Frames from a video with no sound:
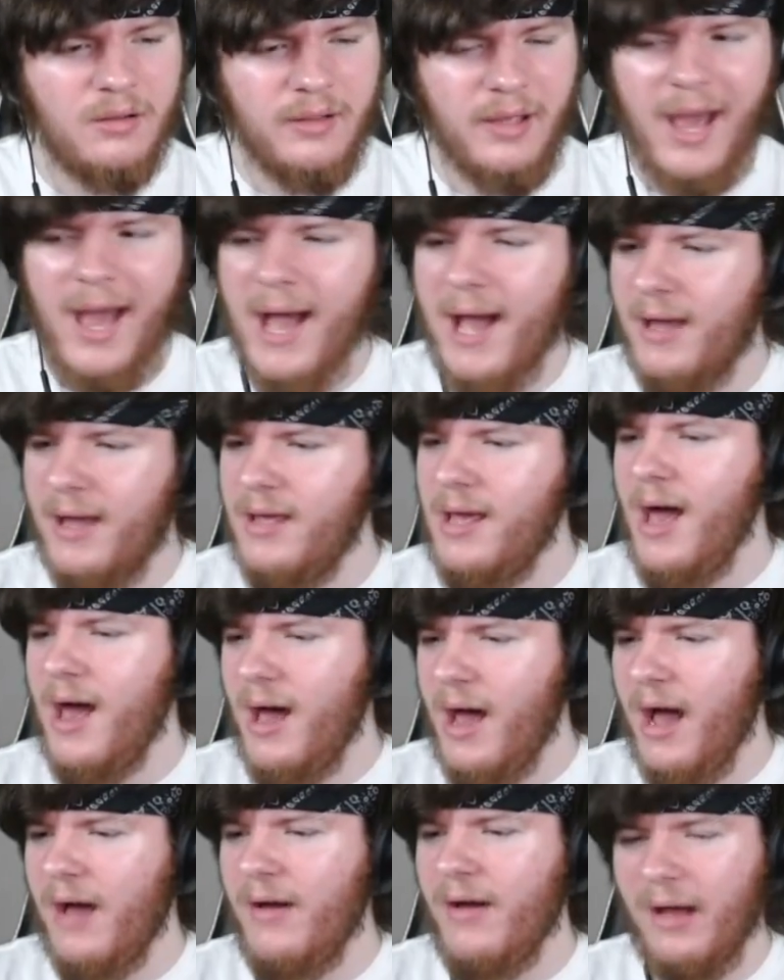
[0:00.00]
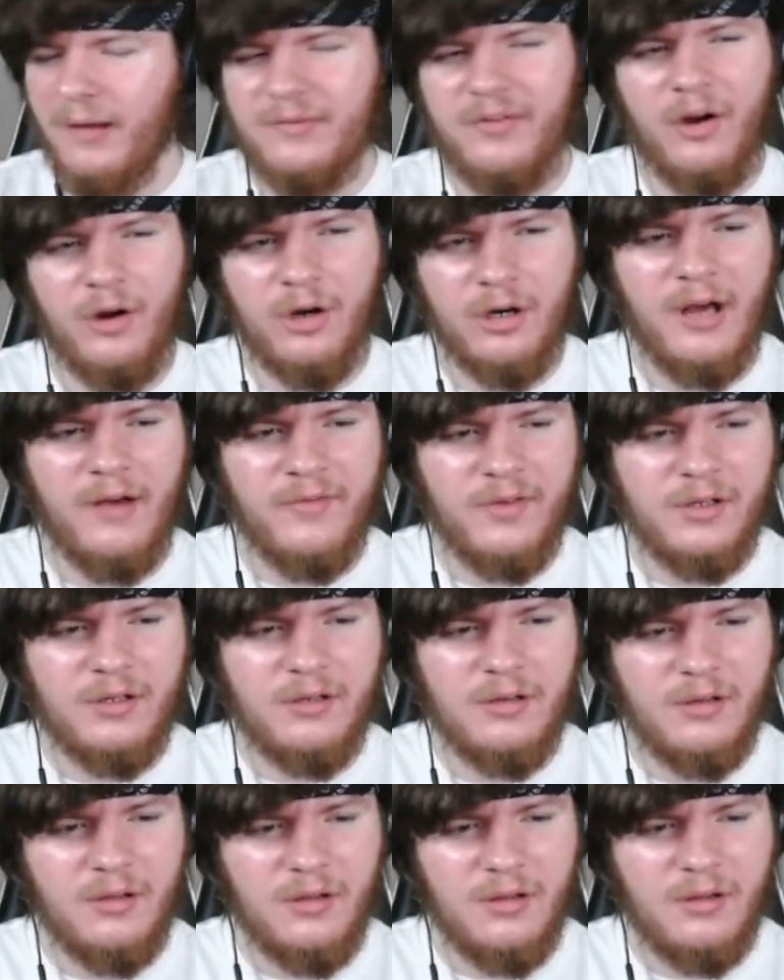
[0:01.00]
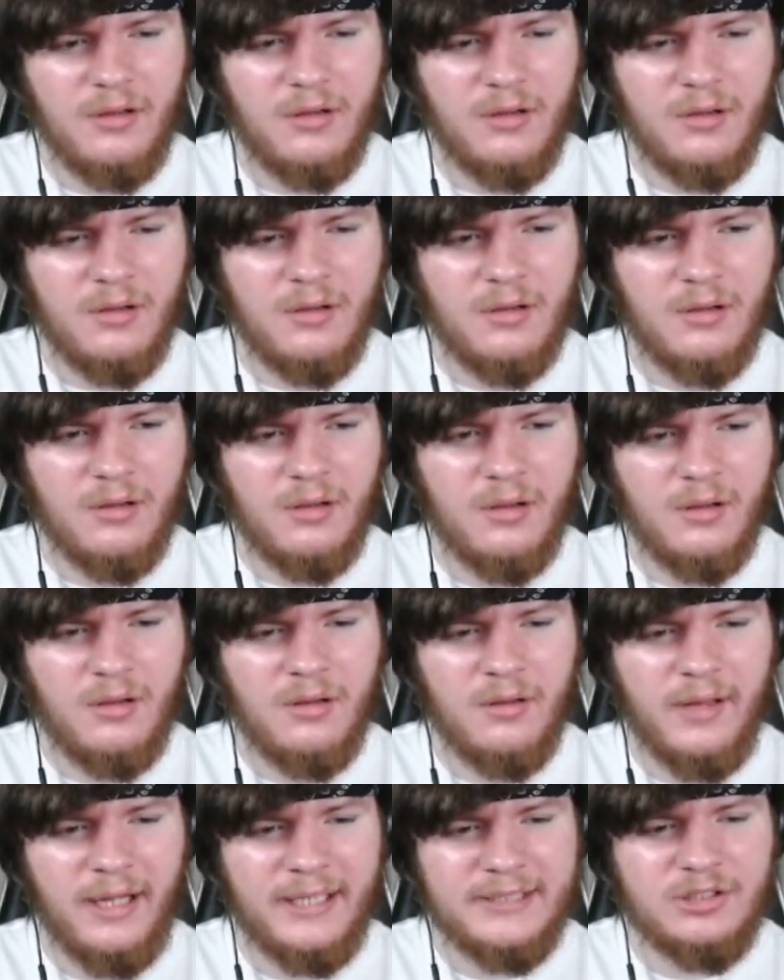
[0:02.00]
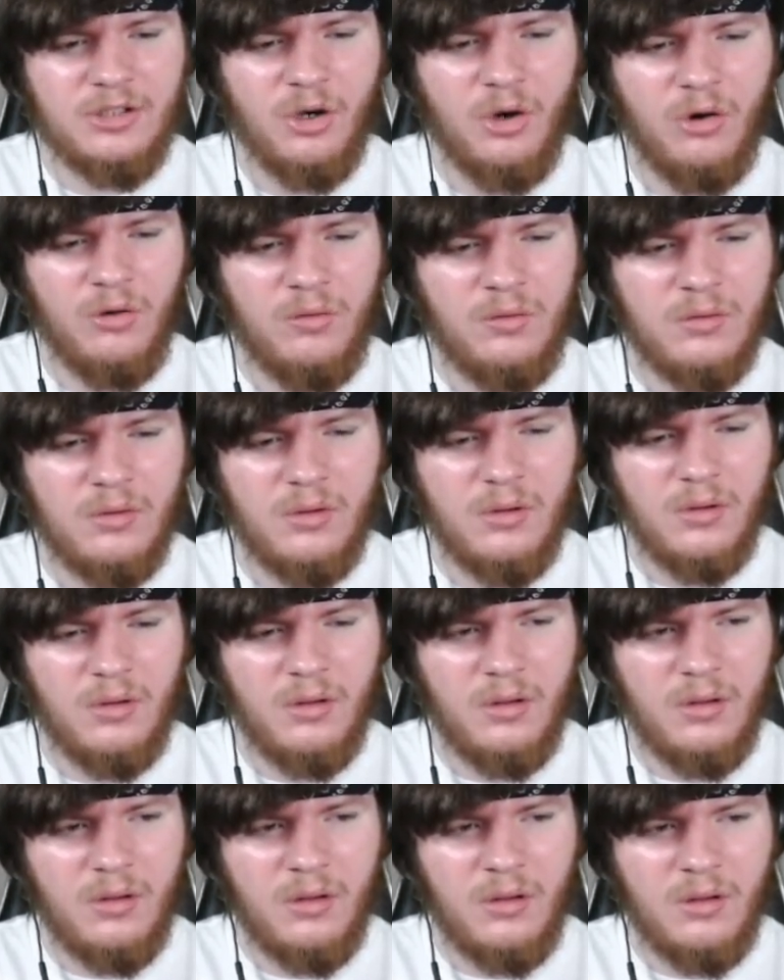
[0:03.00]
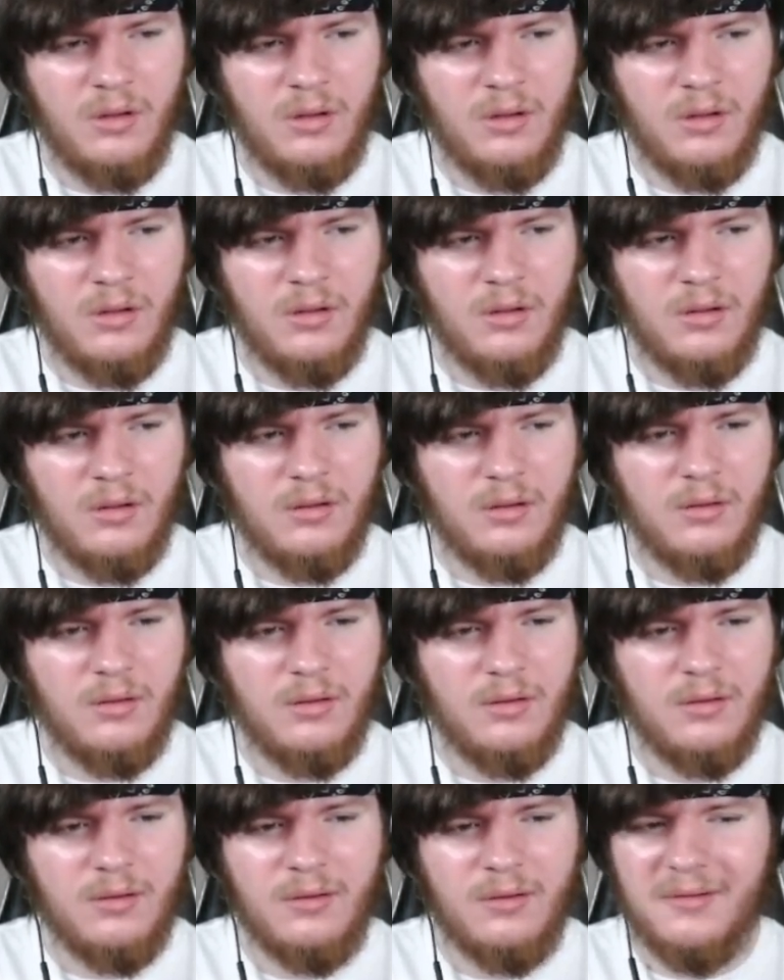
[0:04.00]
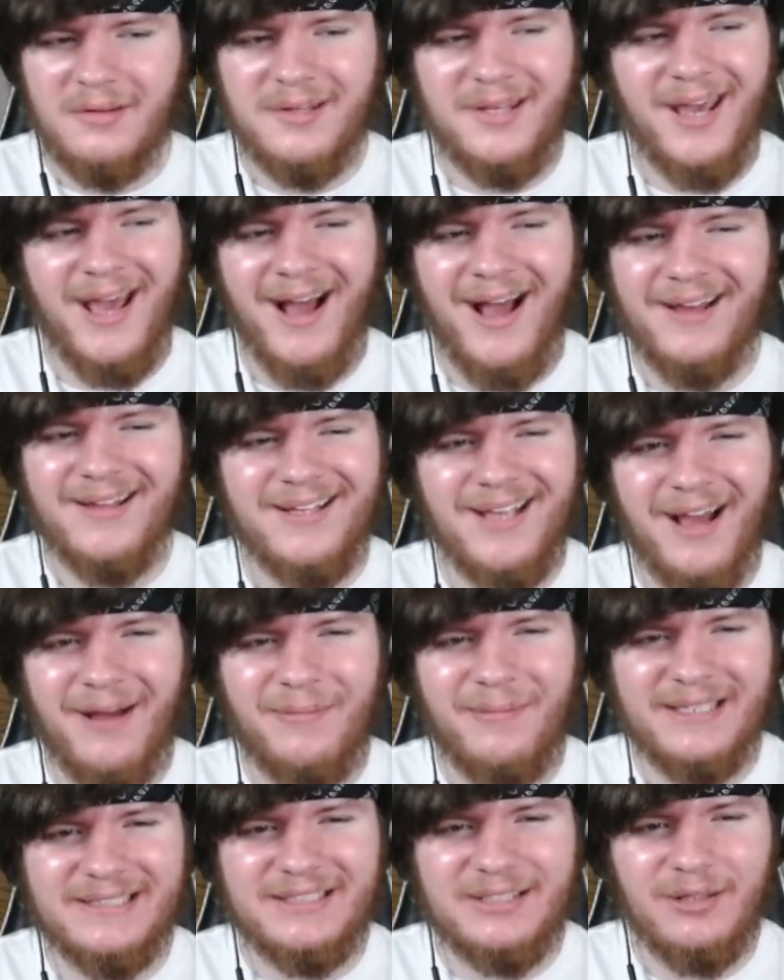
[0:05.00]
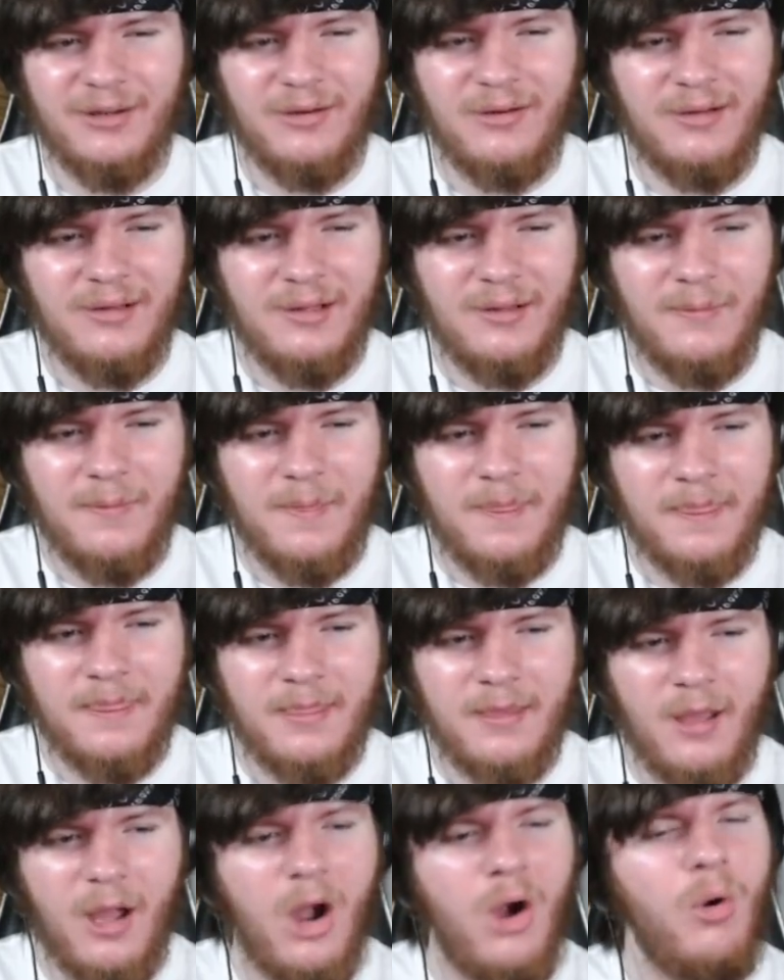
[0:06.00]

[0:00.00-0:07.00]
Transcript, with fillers: Yeah, yeah, I, I've sure heard of it. Works. Oh, that's cool. Yeah, that's okay. I just like how it looks. I yeah, yeah, me too. Special plan for it.